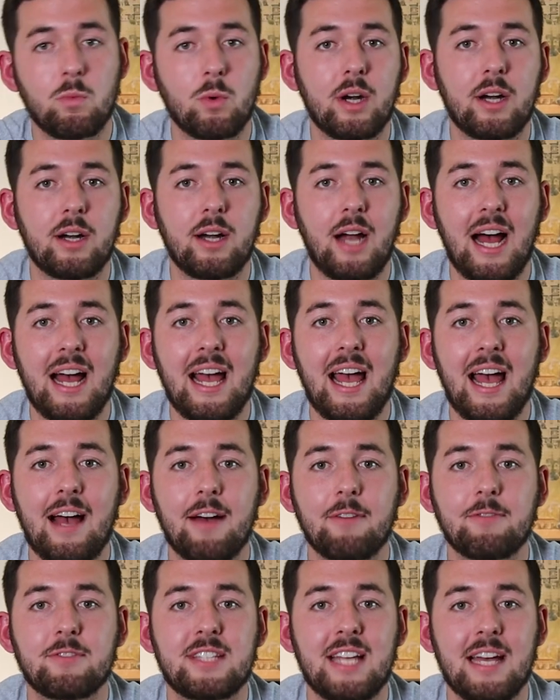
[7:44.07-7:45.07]
where I
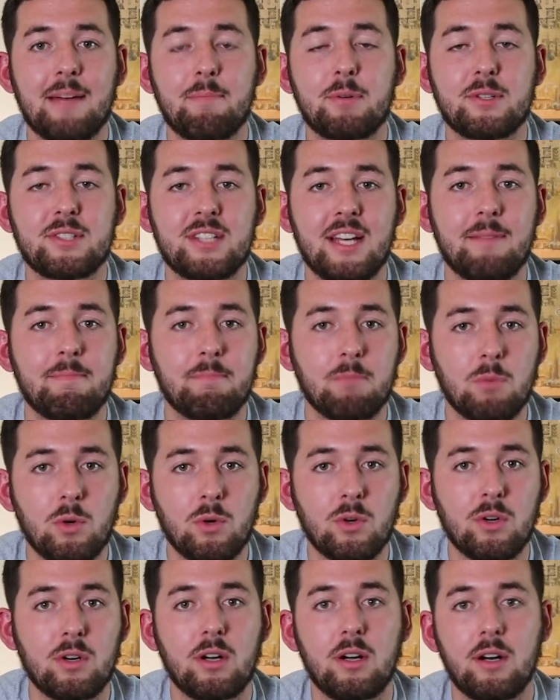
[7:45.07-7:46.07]
have 10%
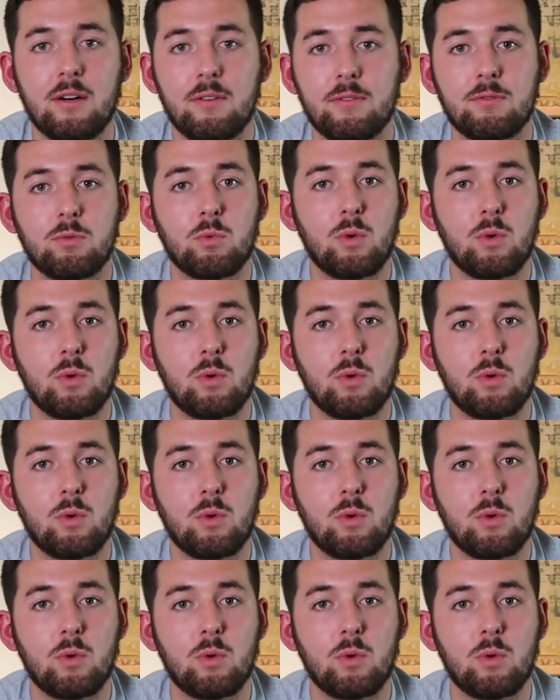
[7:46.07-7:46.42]
more of